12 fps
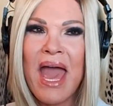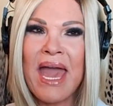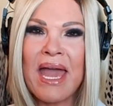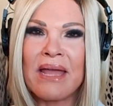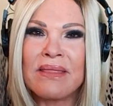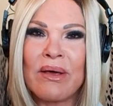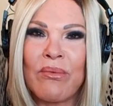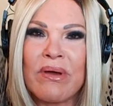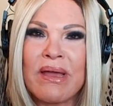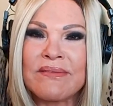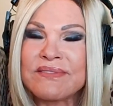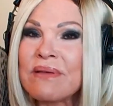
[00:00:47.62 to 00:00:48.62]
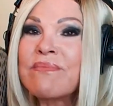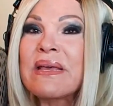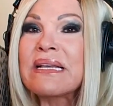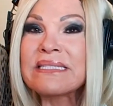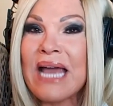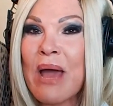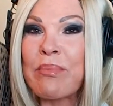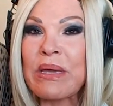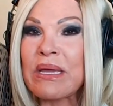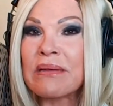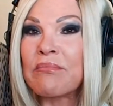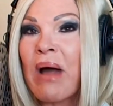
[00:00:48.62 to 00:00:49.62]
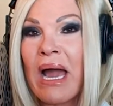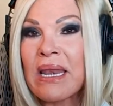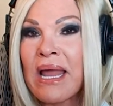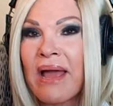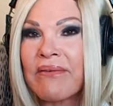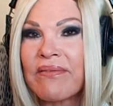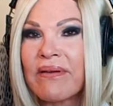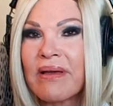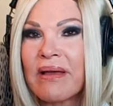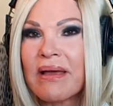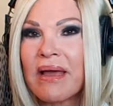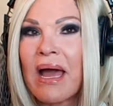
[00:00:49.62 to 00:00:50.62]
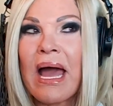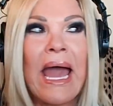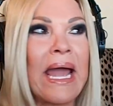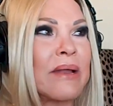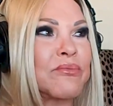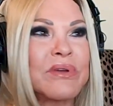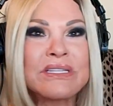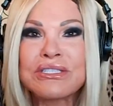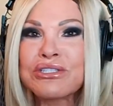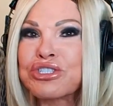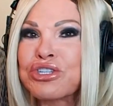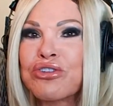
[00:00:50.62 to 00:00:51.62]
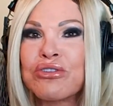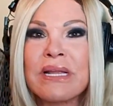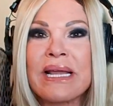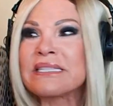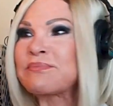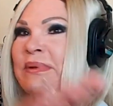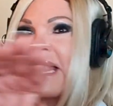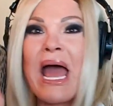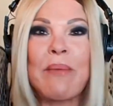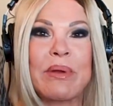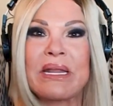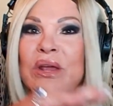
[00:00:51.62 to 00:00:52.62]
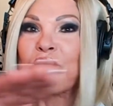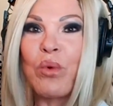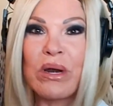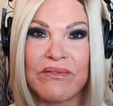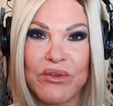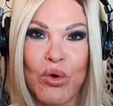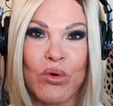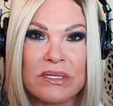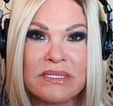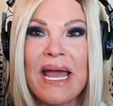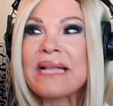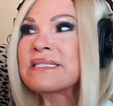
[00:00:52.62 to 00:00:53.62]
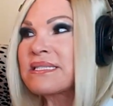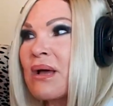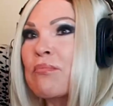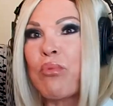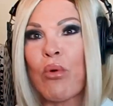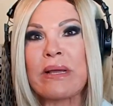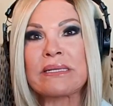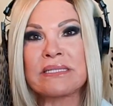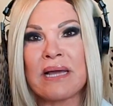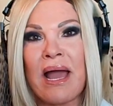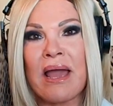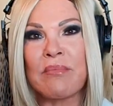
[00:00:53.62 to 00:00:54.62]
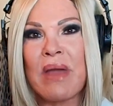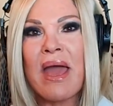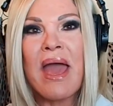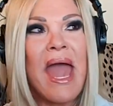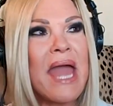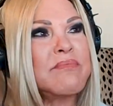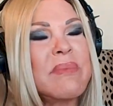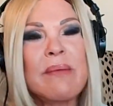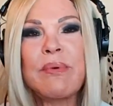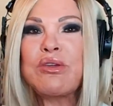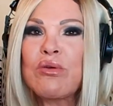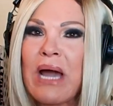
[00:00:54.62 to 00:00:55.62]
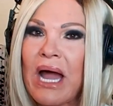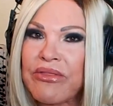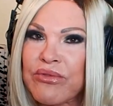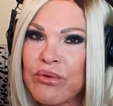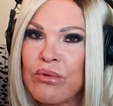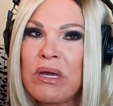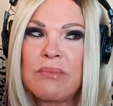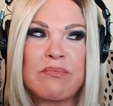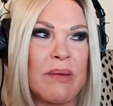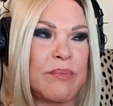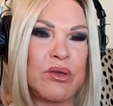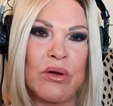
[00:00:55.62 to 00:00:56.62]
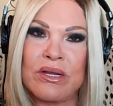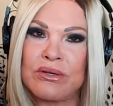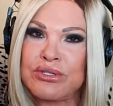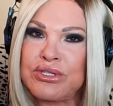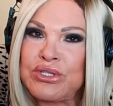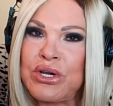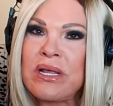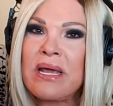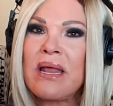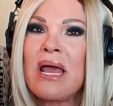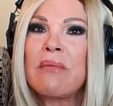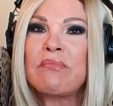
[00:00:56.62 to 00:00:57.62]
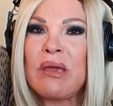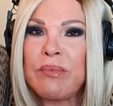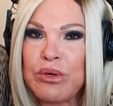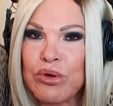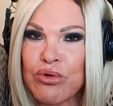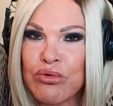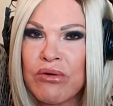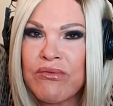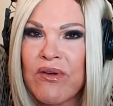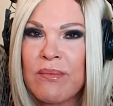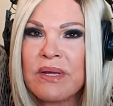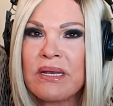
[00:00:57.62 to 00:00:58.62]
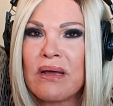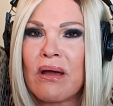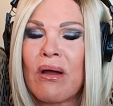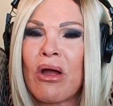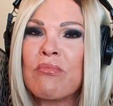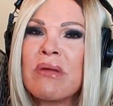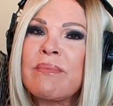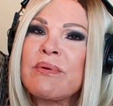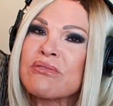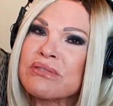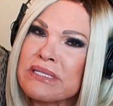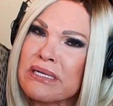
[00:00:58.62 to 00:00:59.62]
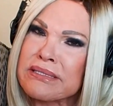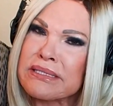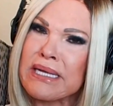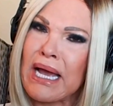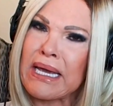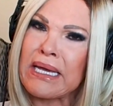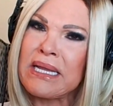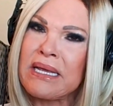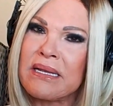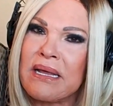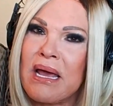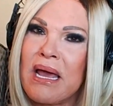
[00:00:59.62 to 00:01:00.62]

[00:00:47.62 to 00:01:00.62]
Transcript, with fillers: And that if something is happening in my life, I can rest assured it's been happening in one of yours at some point in time. And maybe you got through it, maybe you understood it, maybe you grew from it, or maybe you're still stuck in it.